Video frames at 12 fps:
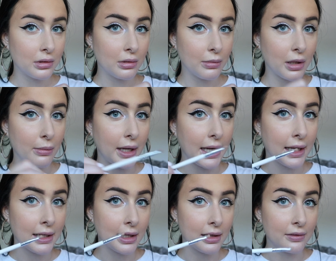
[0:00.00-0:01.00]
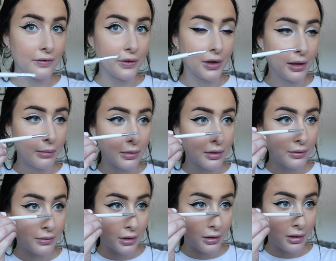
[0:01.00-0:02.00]
Let me get my hand out of the frame.
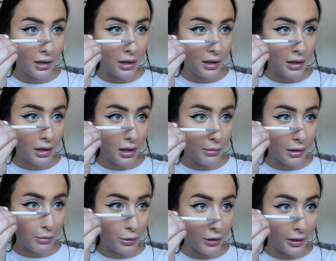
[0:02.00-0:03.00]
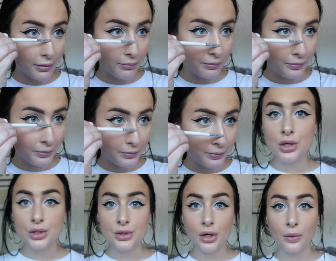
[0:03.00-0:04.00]
Come on, Morgan.
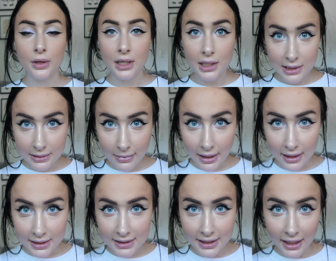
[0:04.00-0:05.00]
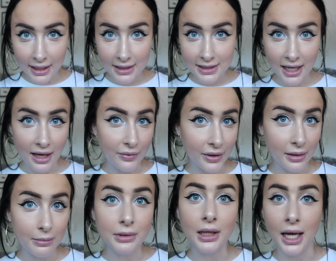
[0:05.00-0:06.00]
So it is my aesthetic to have like
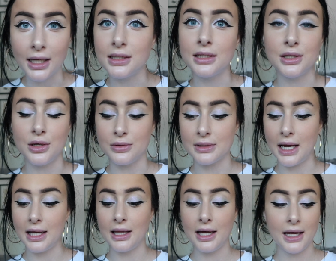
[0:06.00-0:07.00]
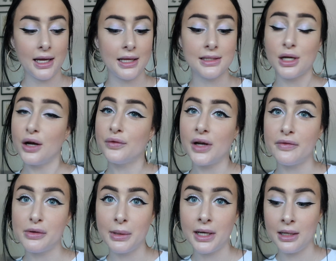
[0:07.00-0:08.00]
a blinding nose highlight. It's not for
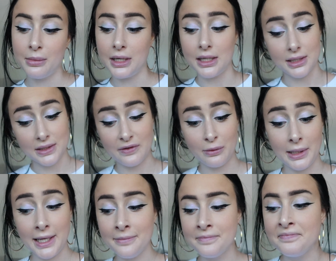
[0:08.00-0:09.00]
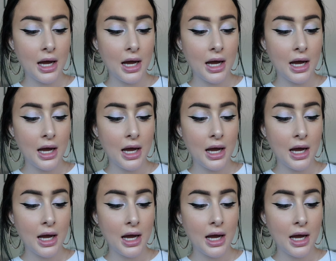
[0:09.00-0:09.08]
everybody, but it is for me.